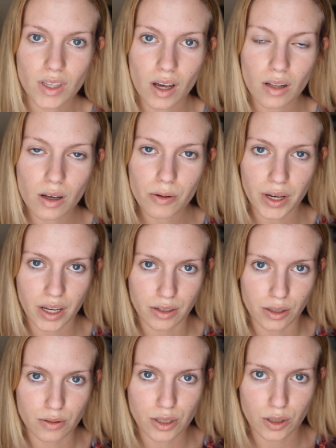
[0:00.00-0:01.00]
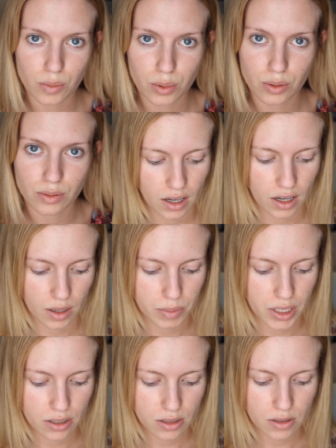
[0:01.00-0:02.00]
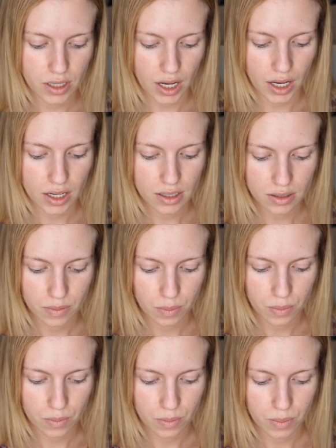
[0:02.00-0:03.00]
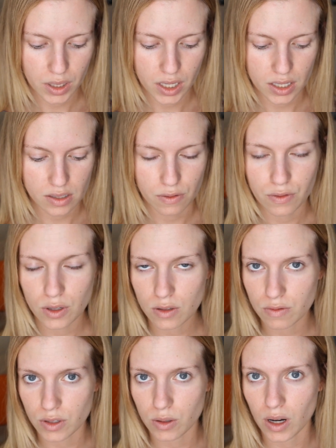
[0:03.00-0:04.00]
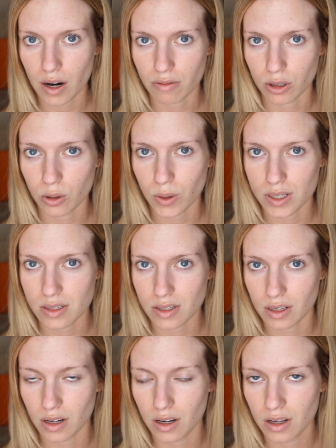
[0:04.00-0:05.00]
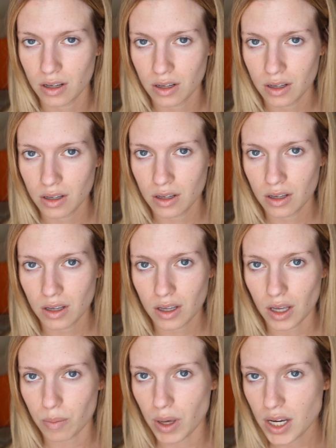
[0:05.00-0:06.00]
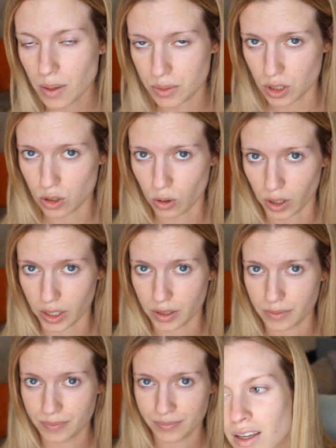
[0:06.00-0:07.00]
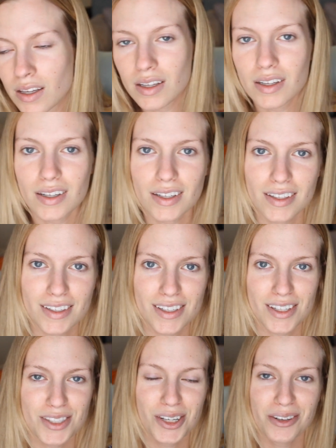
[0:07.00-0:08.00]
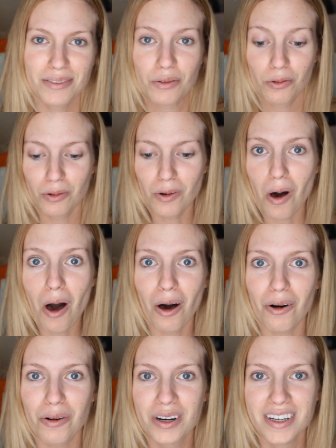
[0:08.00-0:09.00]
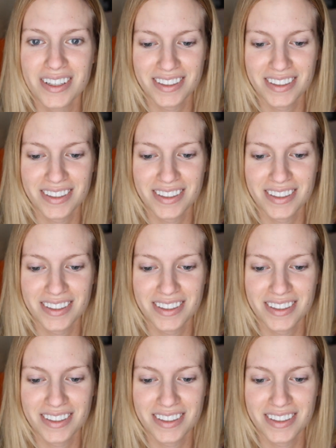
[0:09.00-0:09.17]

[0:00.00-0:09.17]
Hello again, YouTube. I'm here today because a few of you have requested a makeup tutorial. So, whoa!